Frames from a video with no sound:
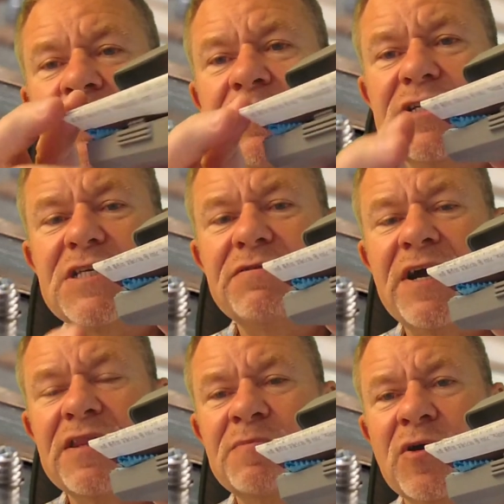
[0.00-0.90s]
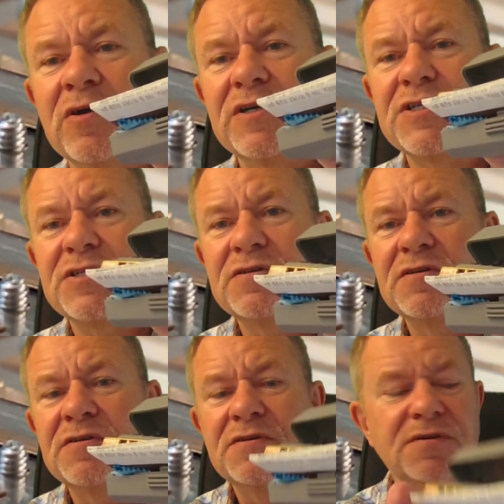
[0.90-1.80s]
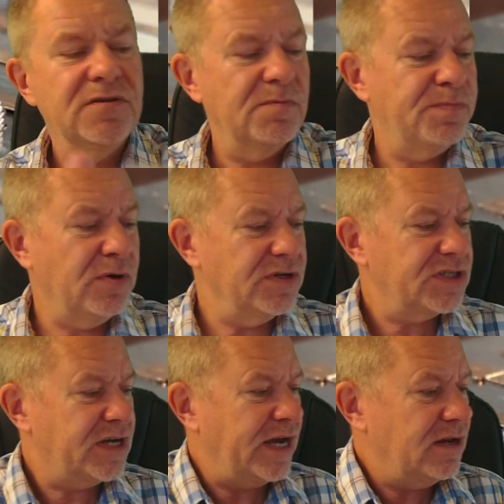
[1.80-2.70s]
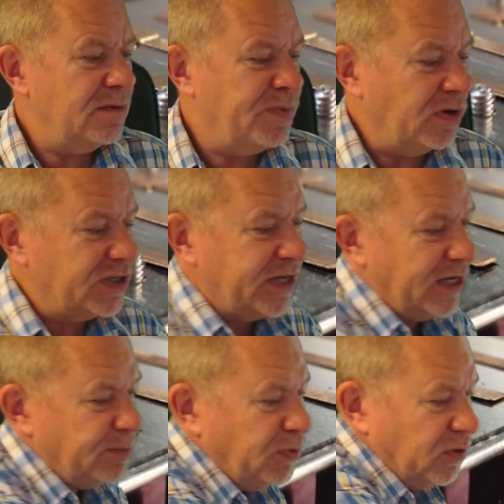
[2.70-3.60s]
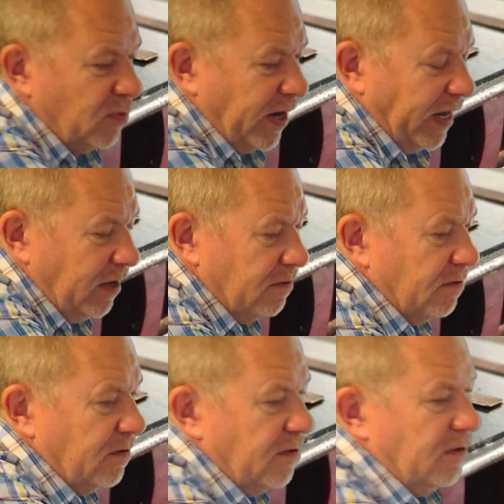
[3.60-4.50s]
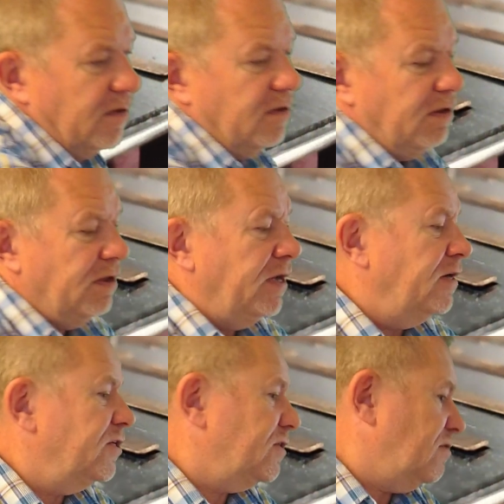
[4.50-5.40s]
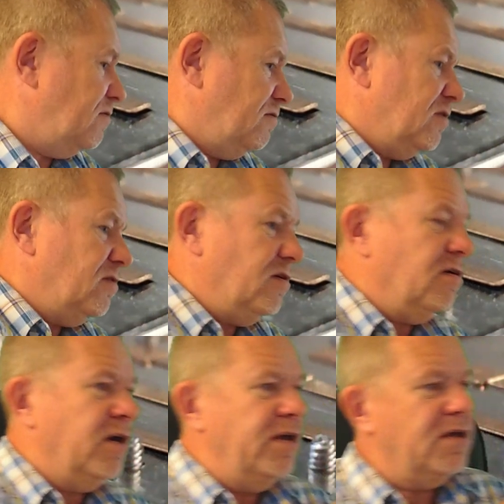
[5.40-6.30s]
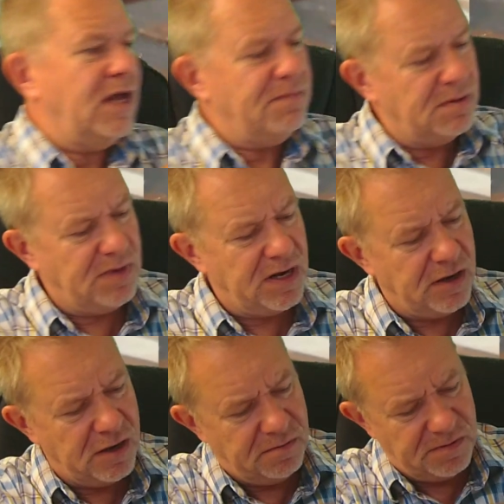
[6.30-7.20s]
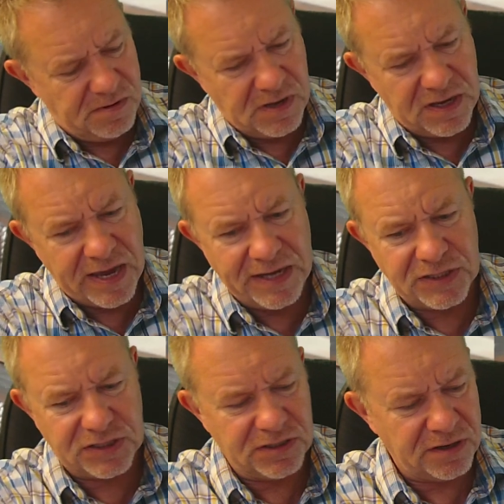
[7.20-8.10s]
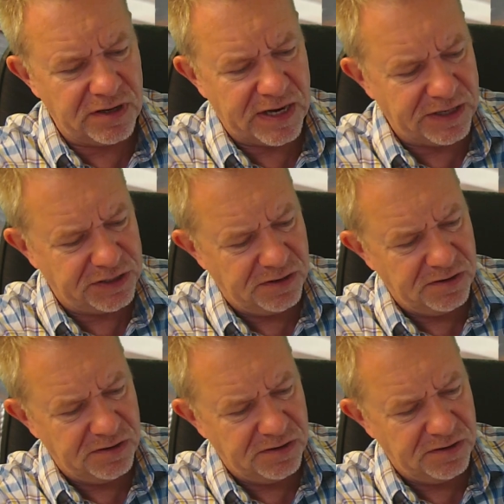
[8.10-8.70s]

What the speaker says: Once they're out of the box, the box gets put away, and I keep them in a case that I had